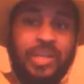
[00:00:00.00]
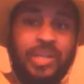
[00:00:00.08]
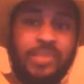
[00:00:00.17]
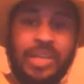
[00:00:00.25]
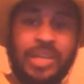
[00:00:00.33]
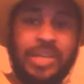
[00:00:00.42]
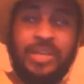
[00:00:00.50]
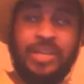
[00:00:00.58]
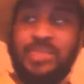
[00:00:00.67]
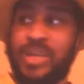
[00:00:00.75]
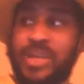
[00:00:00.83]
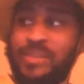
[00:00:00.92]
every
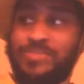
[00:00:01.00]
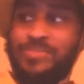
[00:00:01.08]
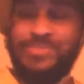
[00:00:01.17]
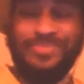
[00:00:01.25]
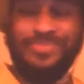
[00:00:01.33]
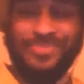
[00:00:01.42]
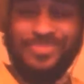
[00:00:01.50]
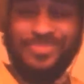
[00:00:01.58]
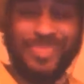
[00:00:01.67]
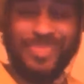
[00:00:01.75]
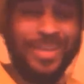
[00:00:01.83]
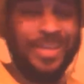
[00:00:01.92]
goddamn time.
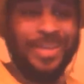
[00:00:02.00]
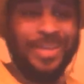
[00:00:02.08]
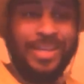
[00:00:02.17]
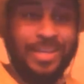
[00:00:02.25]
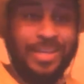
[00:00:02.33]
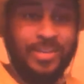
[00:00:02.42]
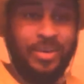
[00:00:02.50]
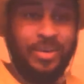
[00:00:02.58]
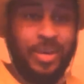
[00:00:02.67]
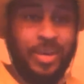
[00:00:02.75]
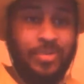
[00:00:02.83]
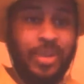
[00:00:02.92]
So
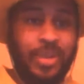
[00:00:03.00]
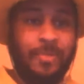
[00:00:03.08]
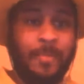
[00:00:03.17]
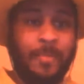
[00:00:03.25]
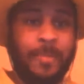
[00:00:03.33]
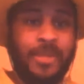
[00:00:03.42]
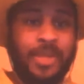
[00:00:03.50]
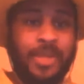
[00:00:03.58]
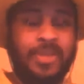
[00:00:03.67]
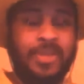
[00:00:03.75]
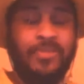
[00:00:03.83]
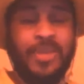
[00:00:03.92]
anyway, the
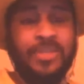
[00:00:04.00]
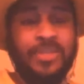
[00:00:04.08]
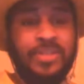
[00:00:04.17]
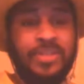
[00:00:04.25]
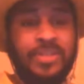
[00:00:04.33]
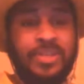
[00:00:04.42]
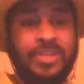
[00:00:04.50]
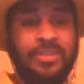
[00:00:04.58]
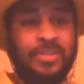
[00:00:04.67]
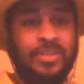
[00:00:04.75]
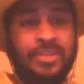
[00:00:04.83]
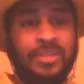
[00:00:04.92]
interface,
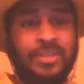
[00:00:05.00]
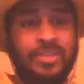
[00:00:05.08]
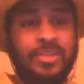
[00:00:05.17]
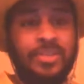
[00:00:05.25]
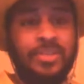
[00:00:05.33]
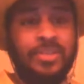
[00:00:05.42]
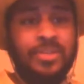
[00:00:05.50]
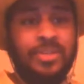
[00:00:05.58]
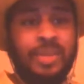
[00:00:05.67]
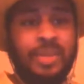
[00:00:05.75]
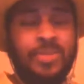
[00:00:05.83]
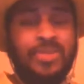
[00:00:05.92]
the, uh, the,
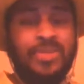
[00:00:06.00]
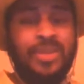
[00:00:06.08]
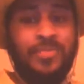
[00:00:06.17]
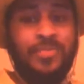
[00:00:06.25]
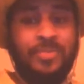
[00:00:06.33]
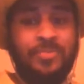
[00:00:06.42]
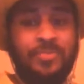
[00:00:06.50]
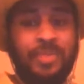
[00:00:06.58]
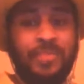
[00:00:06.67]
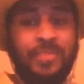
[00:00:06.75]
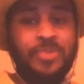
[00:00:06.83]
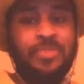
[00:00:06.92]
the, I must say,
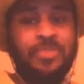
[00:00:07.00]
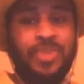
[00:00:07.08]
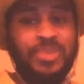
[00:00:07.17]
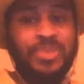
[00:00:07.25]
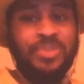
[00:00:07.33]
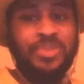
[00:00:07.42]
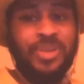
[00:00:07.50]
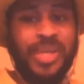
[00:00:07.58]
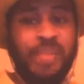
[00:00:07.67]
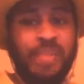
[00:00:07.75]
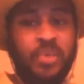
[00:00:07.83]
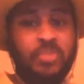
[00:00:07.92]
my first impressions are the
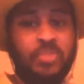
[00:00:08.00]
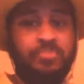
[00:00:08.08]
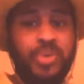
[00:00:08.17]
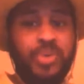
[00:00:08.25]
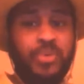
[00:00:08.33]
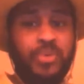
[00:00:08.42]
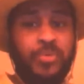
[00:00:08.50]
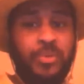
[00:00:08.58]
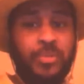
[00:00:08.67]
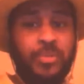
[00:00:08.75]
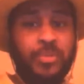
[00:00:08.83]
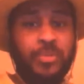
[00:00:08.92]
game looks
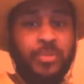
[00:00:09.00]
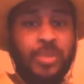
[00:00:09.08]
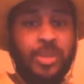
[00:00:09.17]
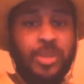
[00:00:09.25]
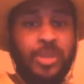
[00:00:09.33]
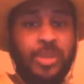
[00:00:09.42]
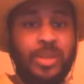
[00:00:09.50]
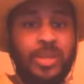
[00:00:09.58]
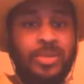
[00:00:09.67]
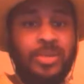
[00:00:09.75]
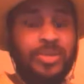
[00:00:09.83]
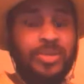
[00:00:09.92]
beautiful.
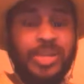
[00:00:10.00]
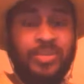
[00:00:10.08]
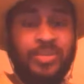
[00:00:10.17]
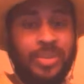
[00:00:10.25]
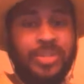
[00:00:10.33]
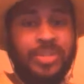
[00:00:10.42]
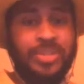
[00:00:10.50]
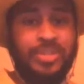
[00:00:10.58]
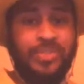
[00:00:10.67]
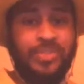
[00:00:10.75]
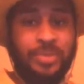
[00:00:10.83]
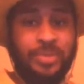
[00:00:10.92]
It looks like it runs at
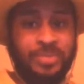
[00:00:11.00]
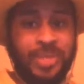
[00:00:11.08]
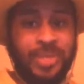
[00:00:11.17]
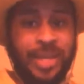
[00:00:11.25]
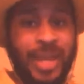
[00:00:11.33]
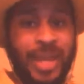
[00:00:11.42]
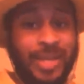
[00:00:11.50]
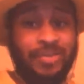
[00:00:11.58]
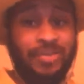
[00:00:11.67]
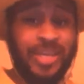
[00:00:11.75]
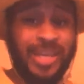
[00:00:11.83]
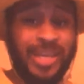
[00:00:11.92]
60 frames per second. I
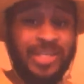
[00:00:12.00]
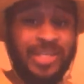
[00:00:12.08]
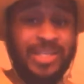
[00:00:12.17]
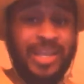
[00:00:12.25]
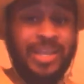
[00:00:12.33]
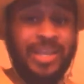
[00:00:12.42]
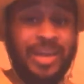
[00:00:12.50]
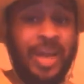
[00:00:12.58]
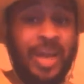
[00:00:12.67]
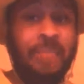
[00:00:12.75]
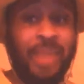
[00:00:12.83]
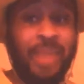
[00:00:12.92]
really can't say that.
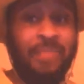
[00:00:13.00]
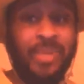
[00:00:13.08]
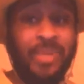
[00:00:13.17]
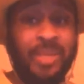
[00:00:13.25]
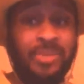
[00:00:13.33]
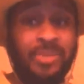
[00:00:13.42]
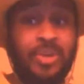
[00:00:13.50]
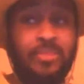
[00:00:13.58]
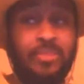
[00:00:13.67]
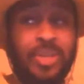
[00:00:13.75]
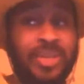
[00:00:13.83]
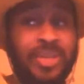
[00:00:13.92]
I'm not really in the know,
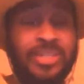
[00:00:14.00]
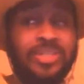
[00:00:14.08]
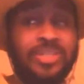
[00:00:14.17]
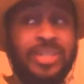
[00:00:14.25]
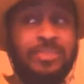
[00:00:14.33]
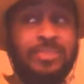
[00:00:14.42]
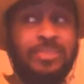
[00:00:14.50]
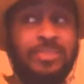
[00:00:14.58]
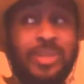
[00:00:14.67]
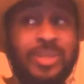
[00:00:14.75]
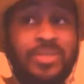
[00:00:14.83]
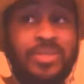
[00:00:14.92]
but that just seems what
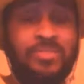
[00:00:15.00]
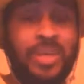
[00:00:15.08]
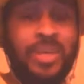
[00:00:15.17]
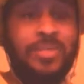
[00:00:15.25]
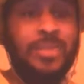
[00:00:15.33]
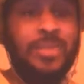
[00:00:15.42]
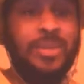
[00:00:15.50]
it is to me.